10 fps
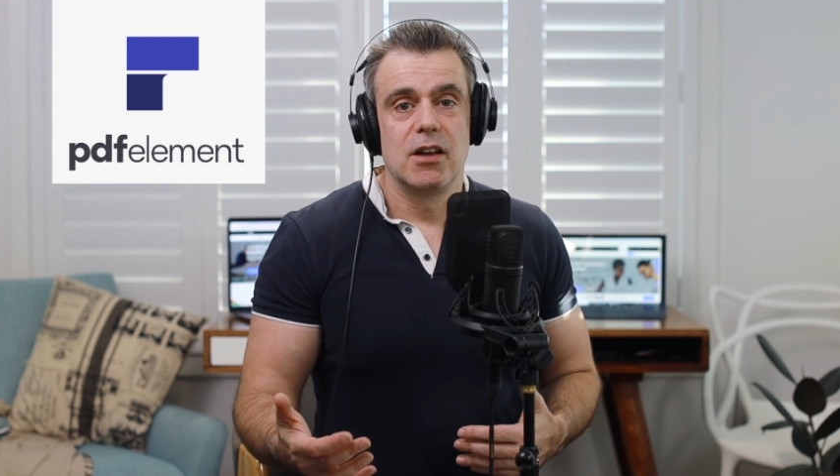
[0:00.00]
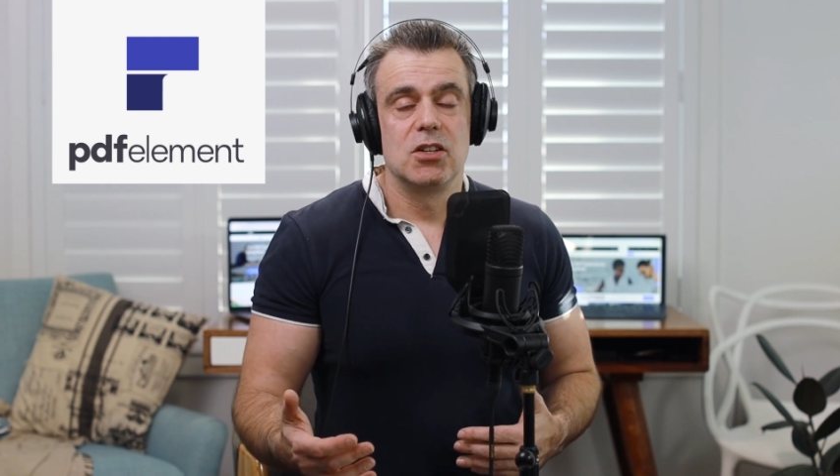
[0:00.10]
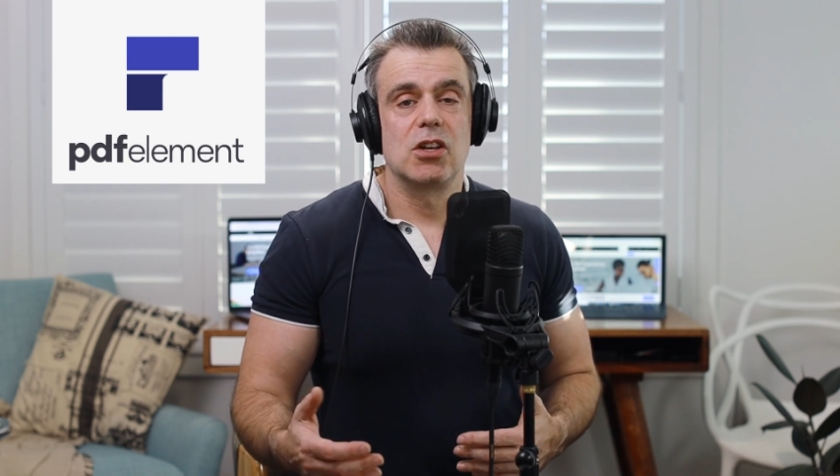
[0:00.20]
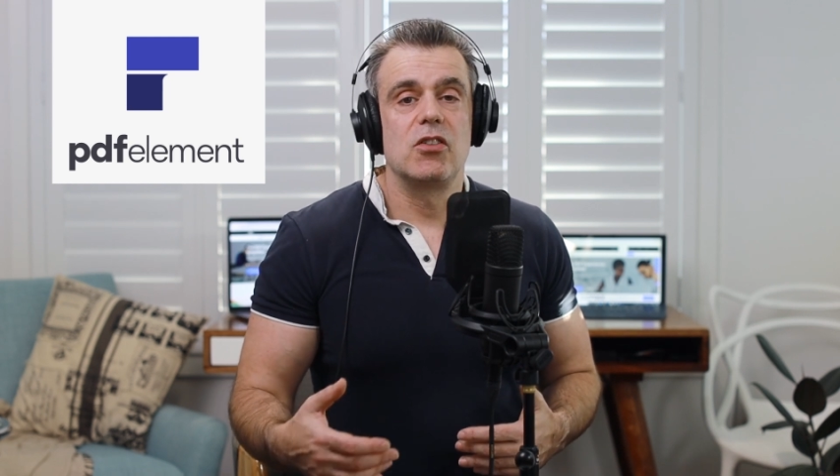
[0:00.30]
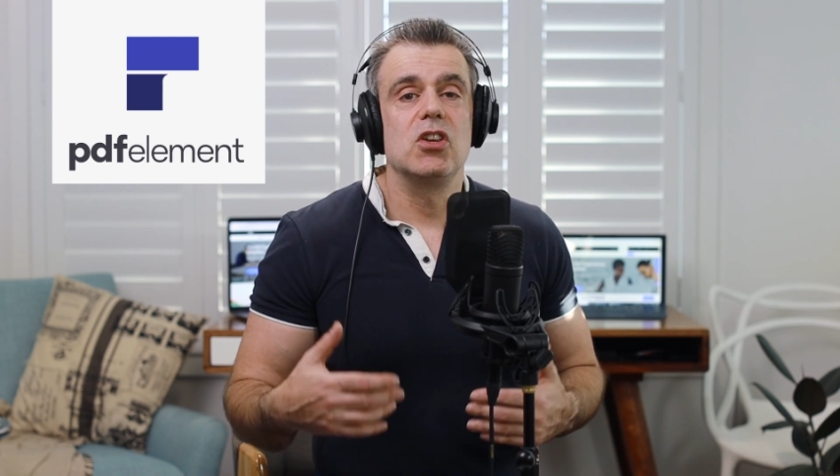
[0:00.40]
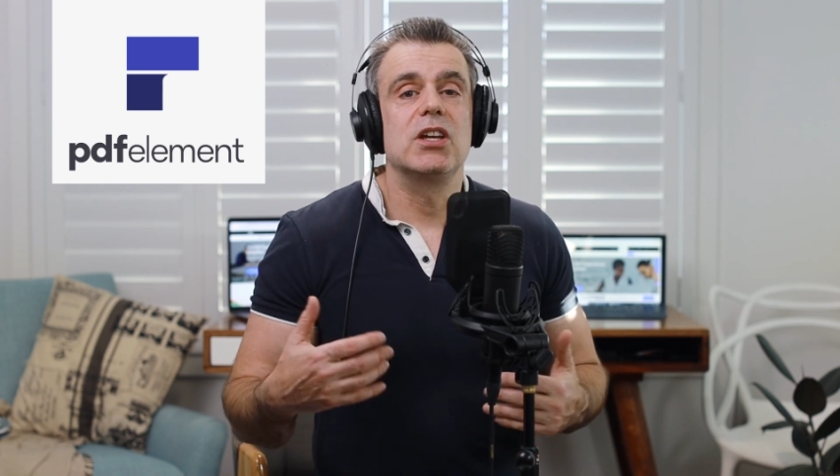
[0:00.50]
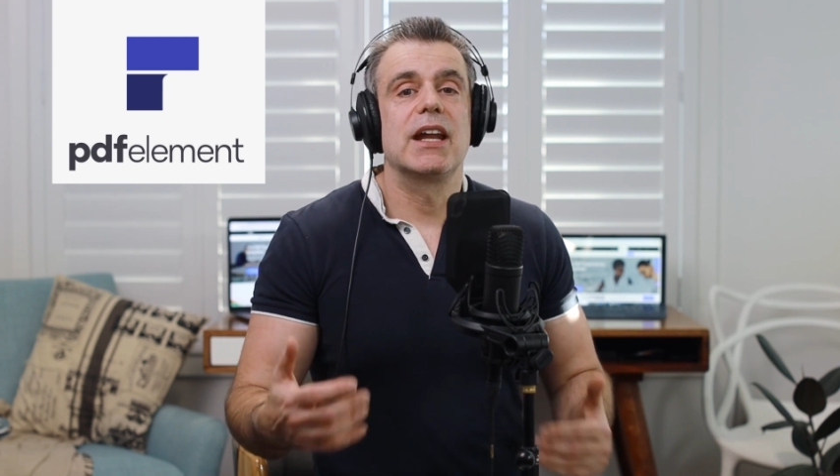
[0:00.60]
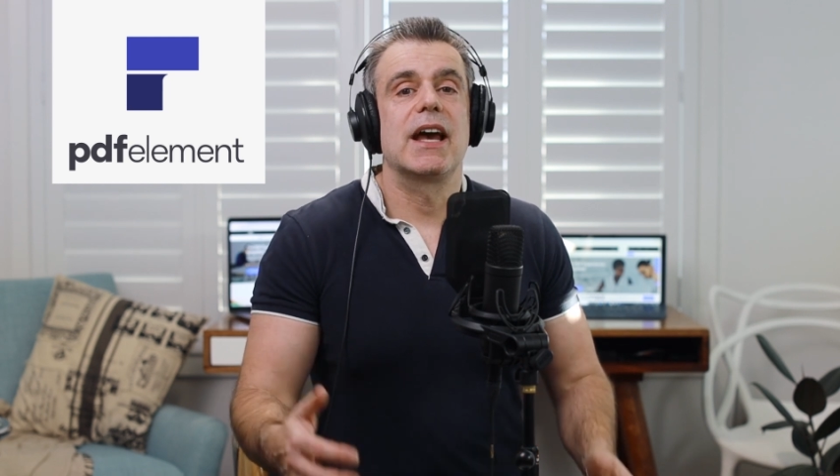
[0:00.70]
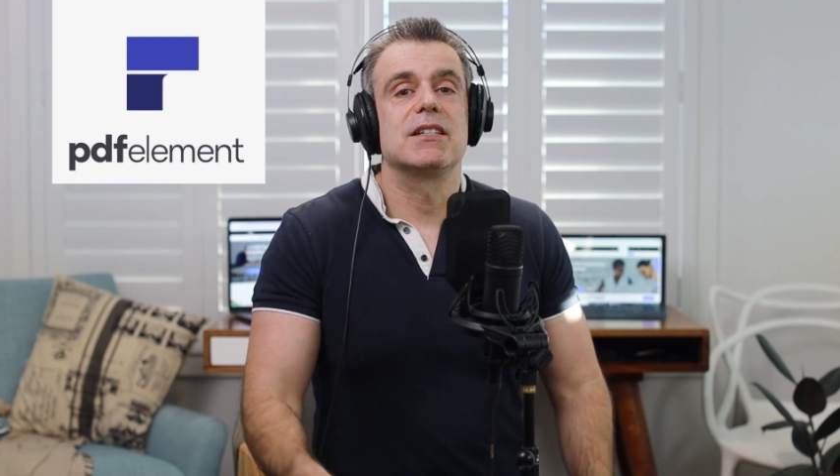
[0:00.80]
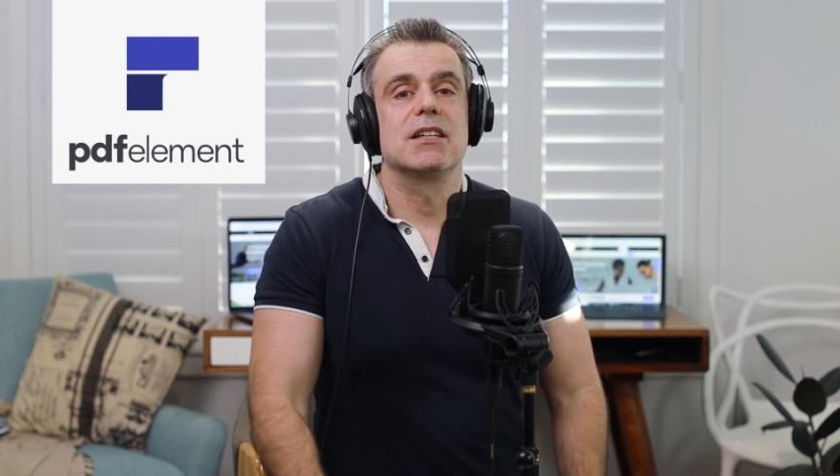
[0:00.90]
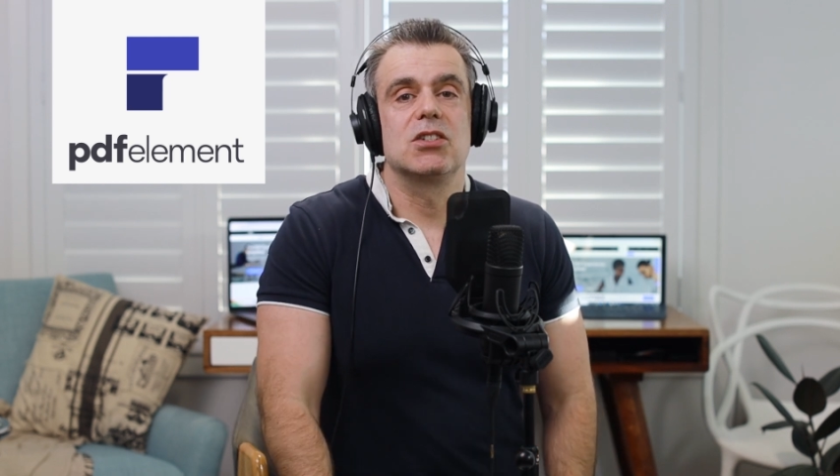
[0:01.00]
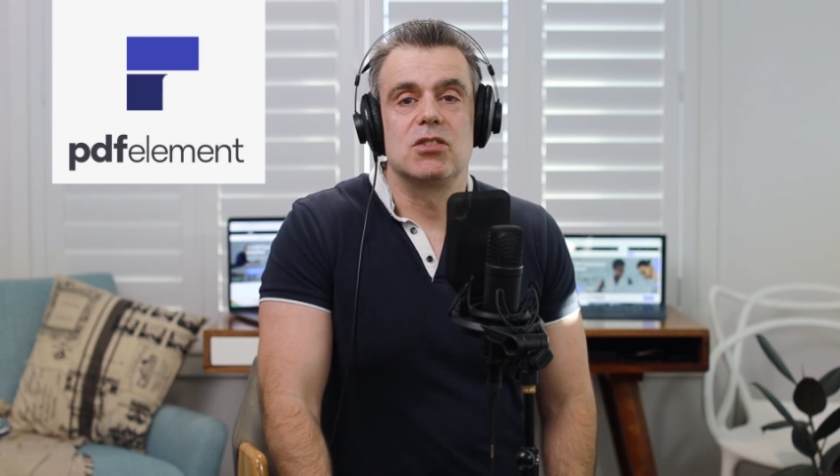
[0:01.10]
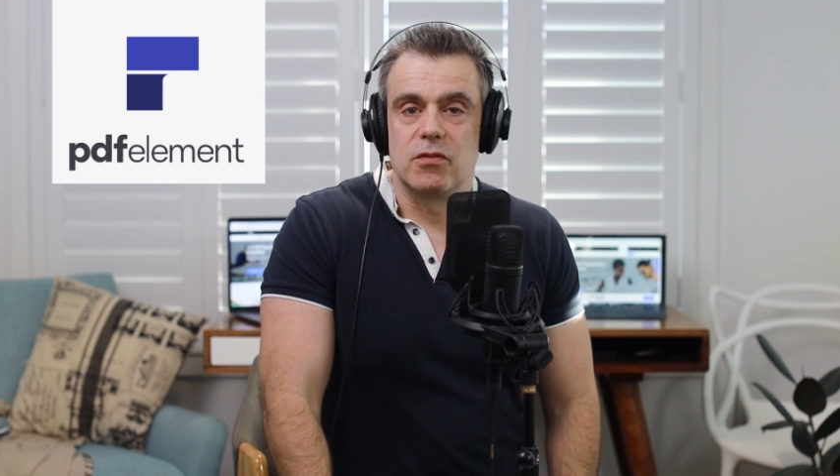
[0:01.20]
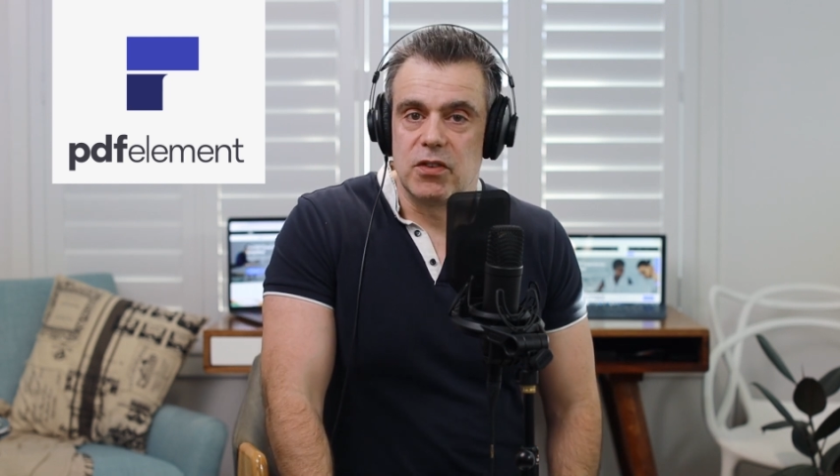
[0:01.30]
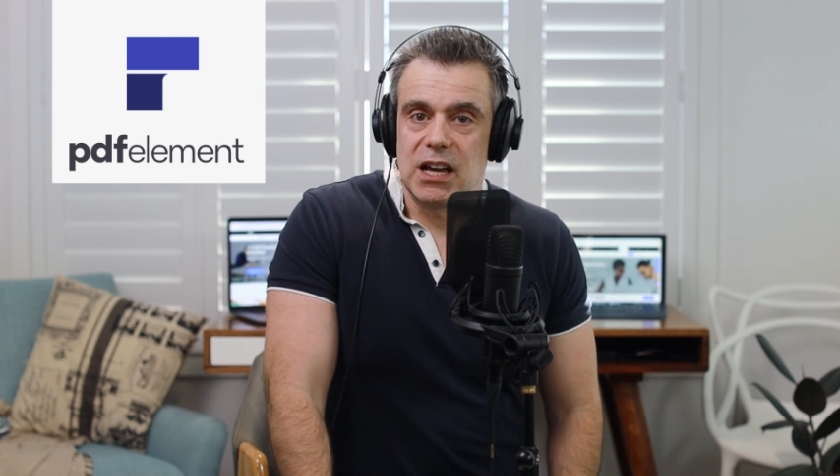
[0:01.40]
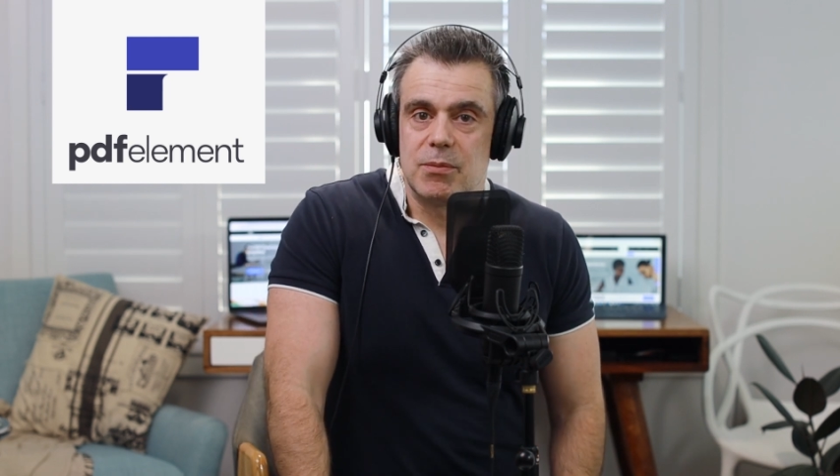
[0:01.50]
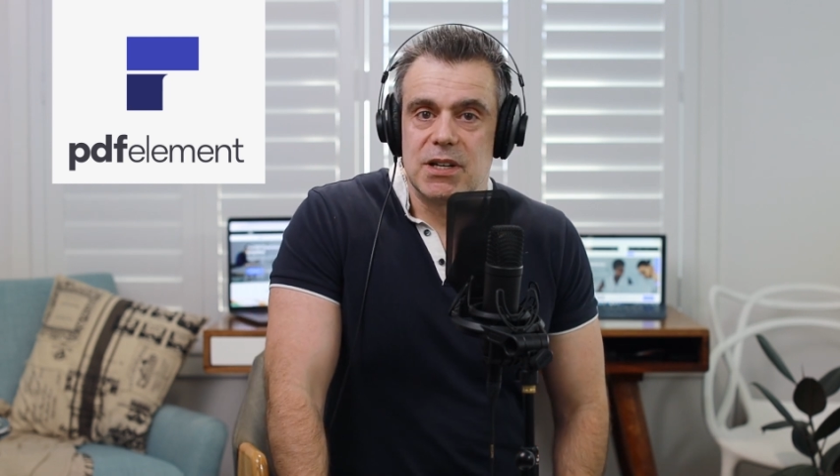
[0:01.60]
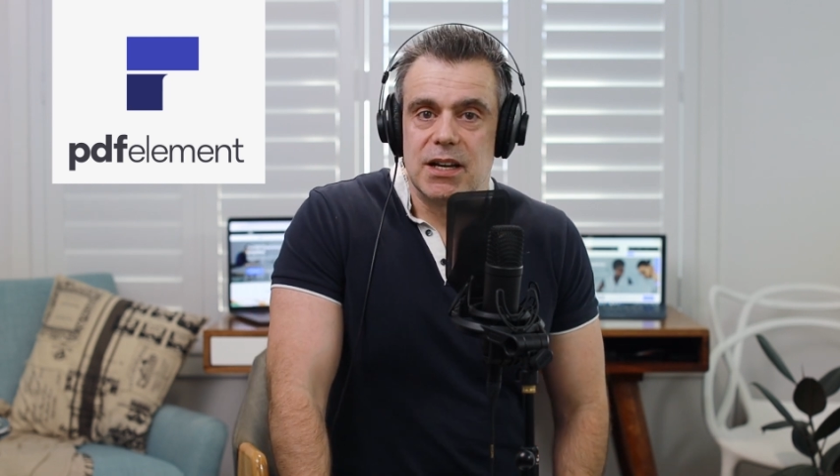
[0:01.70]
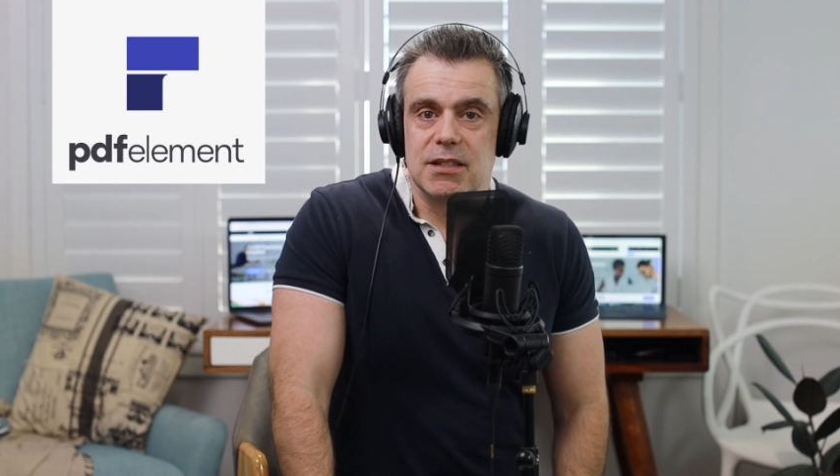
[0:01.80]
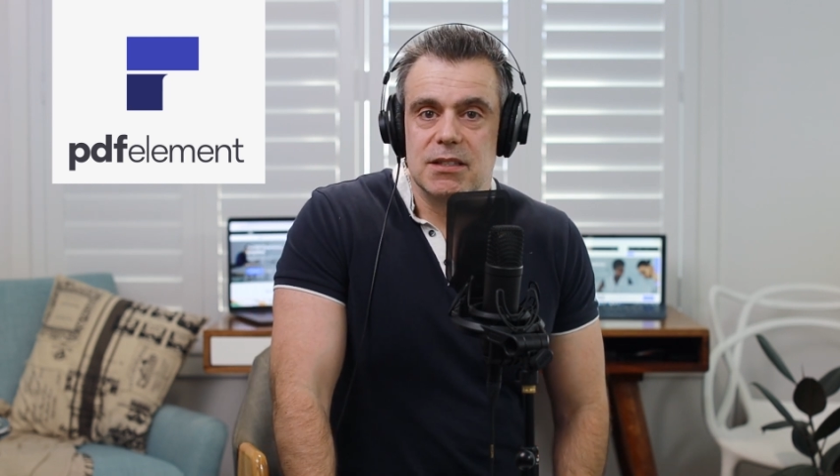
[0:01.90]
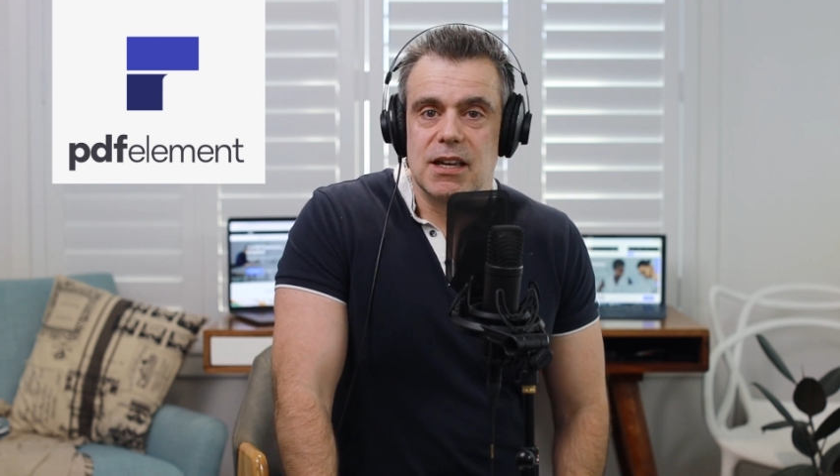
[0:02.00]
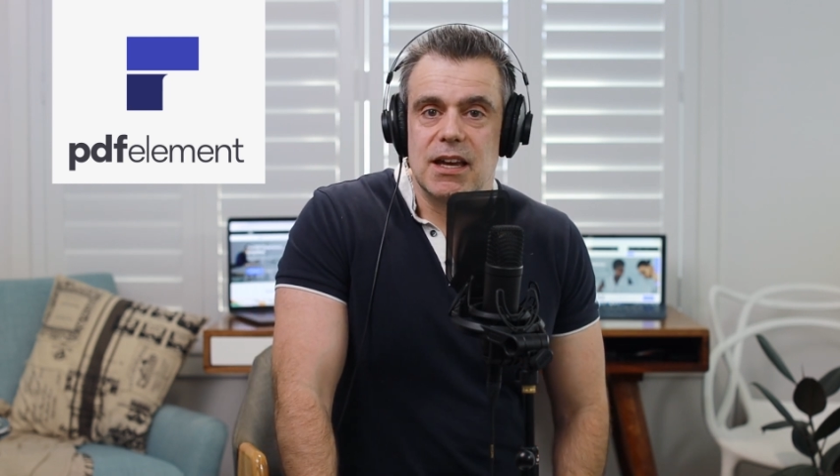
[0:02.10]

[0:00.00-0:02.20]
so that you get access to free updates